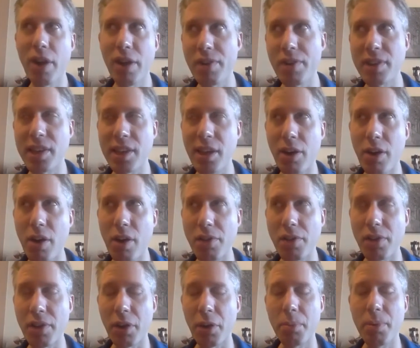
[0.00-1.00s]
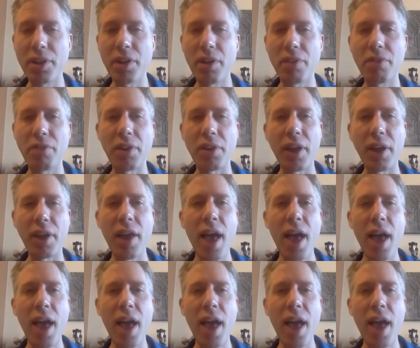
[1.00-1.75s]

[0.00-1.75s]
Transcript: I even start off a little bit differently.